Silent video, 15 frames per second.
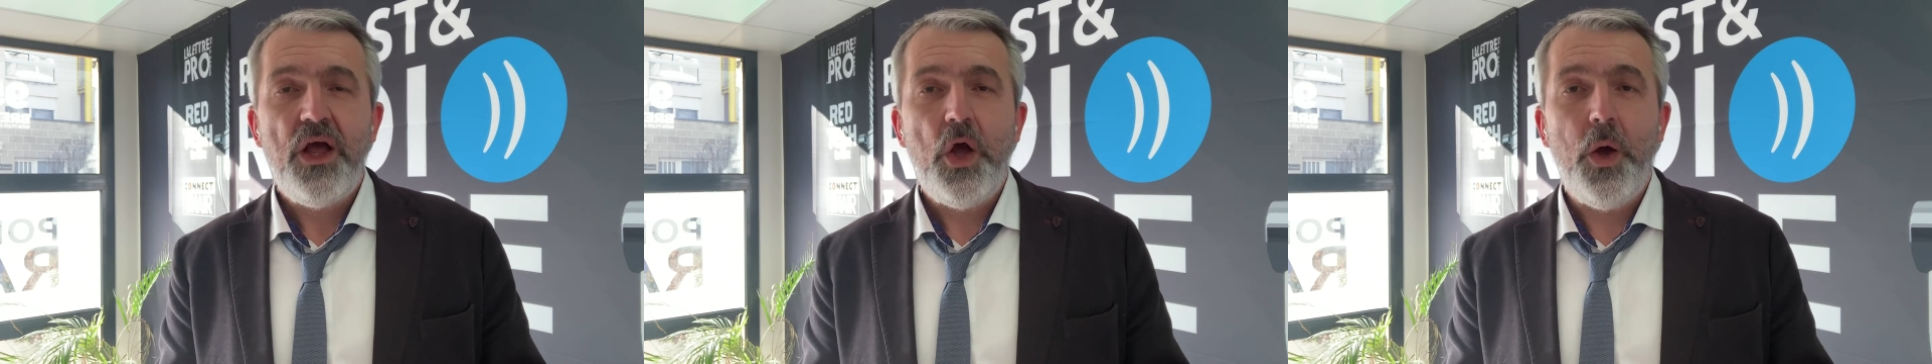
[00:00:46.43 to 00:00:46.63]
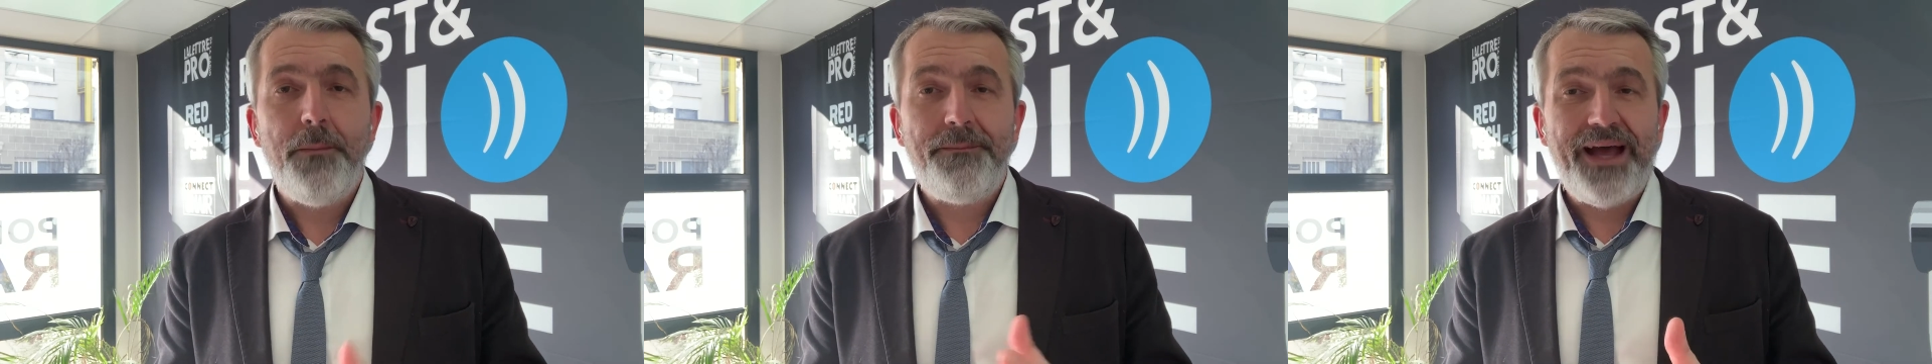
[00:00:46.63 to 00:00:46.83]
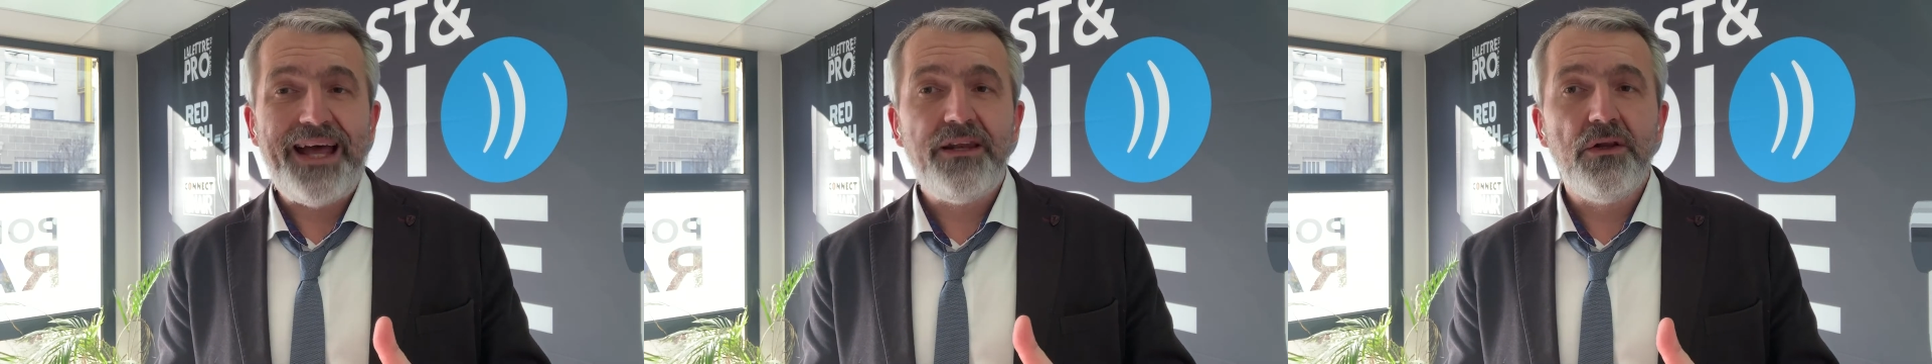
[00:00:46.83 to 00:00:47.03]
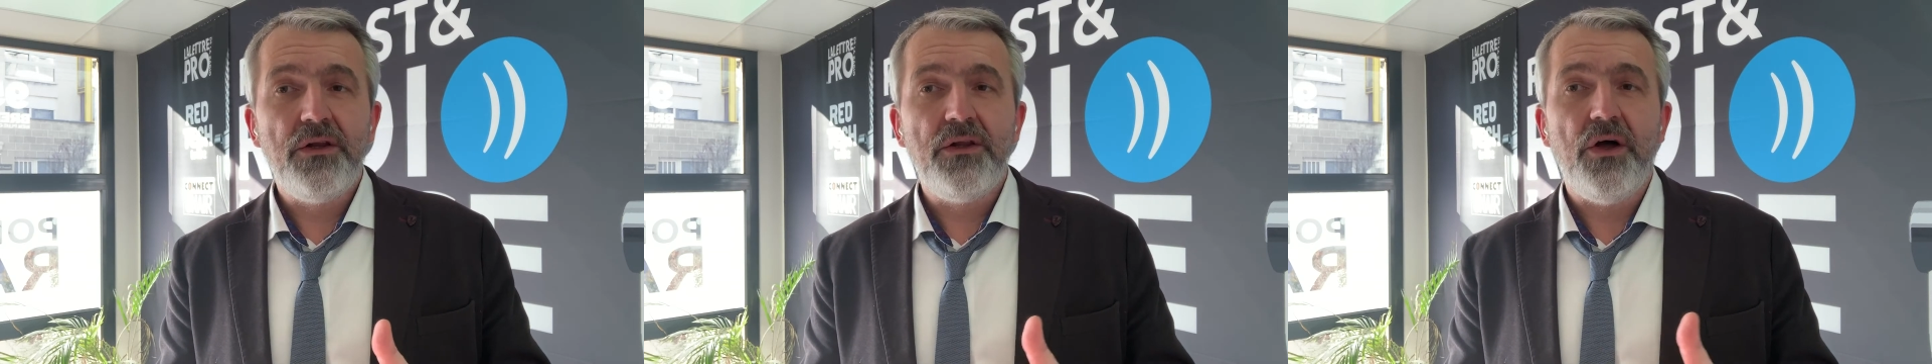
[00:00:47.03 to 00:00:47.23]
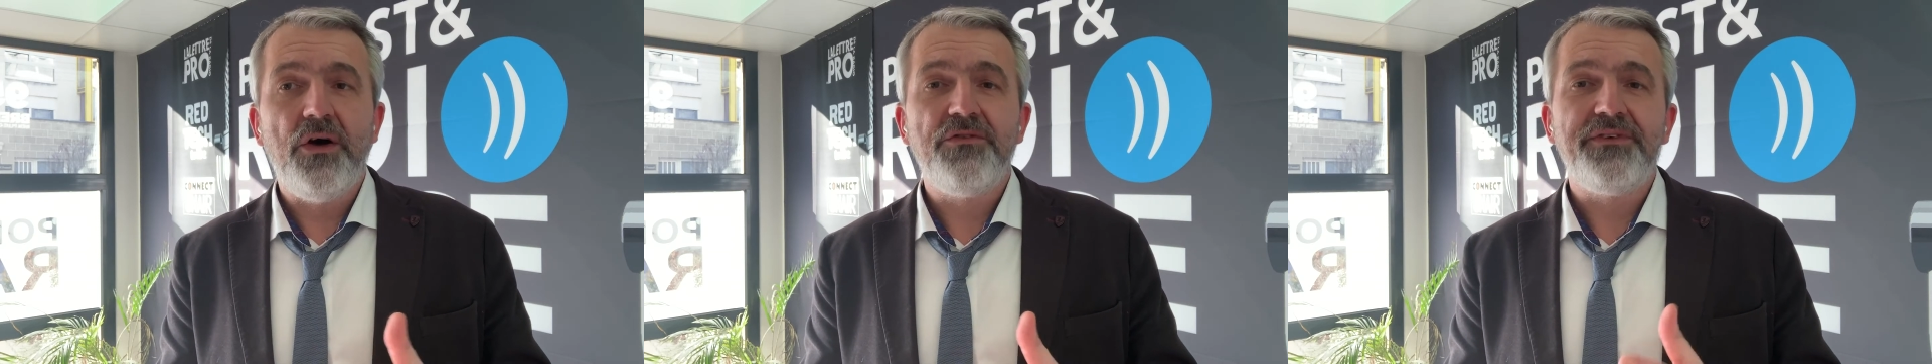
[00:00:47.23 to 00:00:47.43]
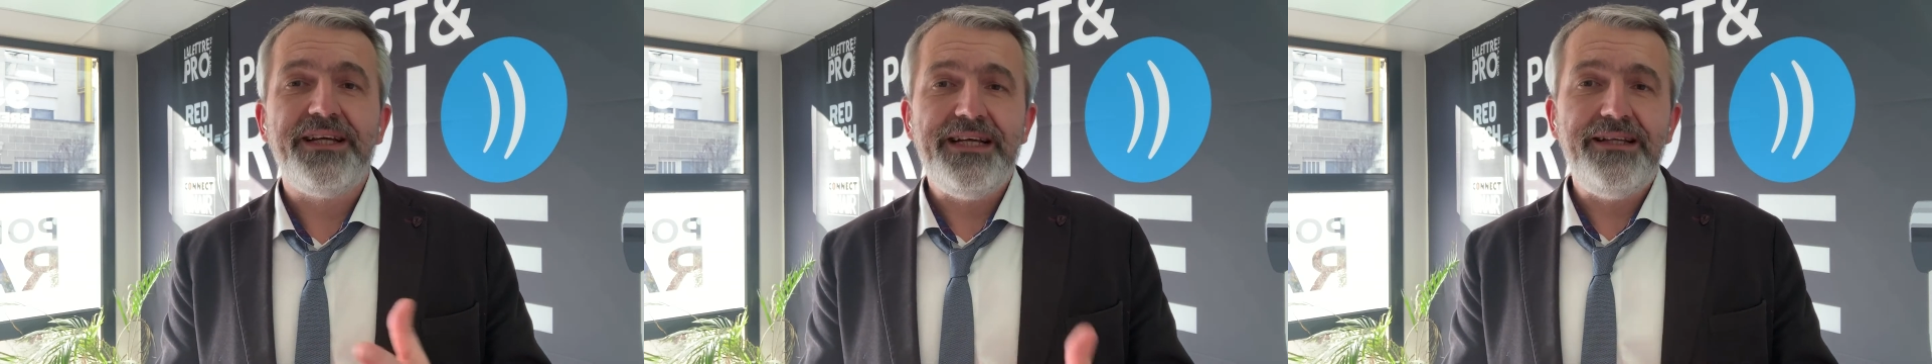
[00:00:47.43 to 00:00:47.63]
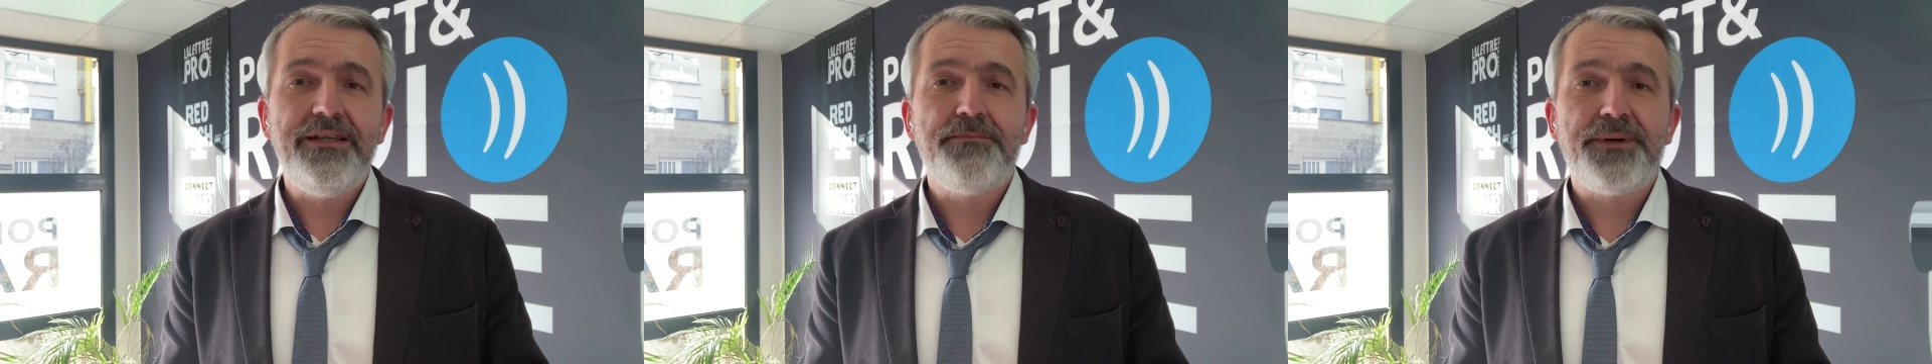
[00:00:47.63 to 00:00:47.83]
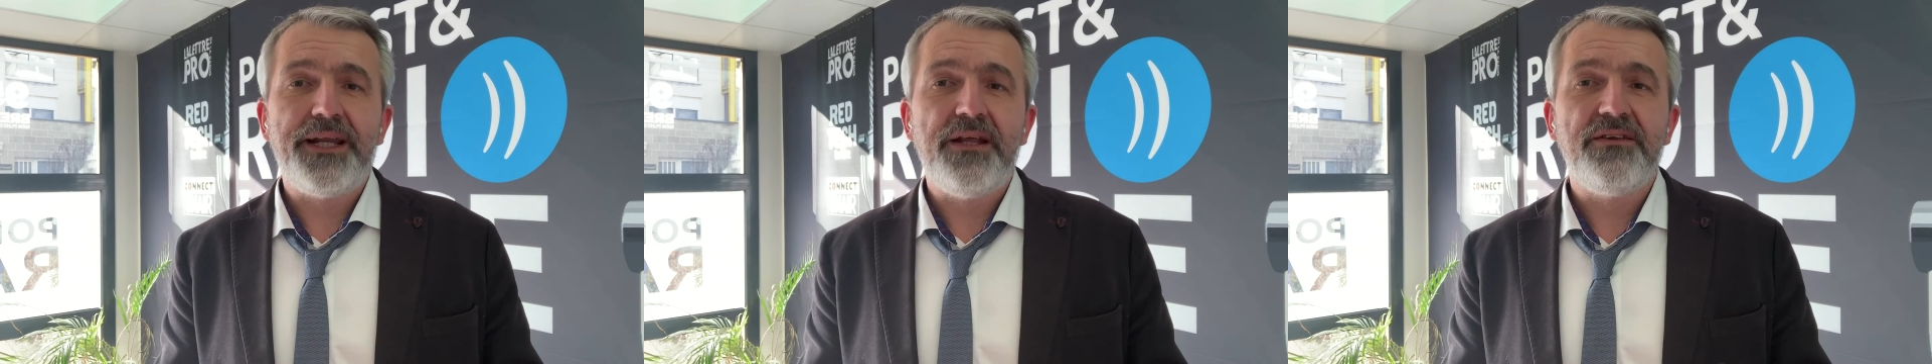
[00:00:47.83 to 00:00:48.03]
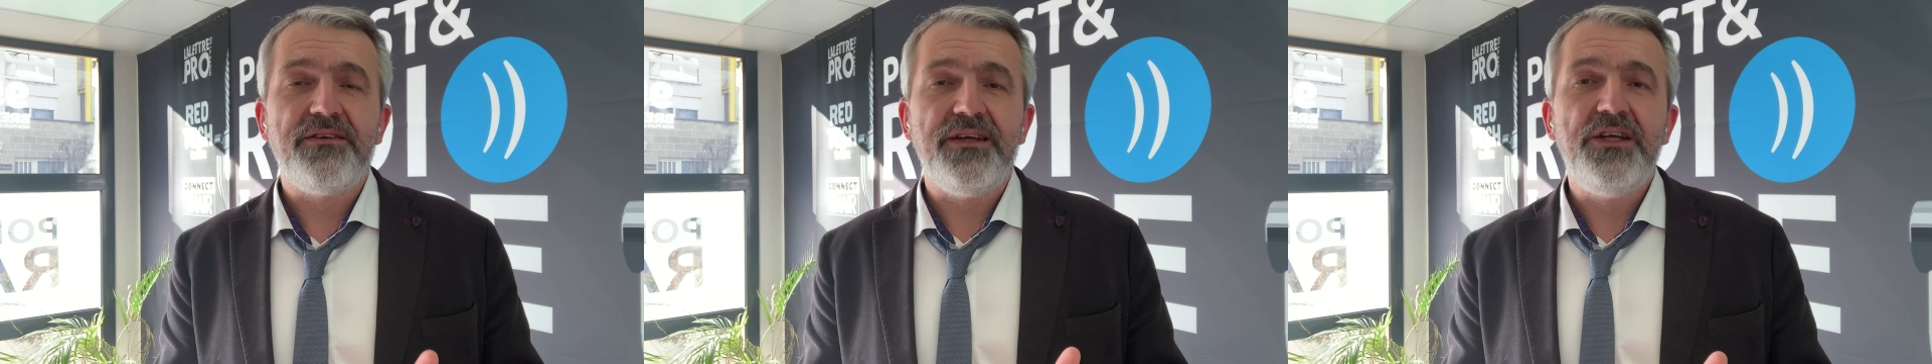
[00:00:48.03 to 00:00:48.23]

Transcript: A panel of independent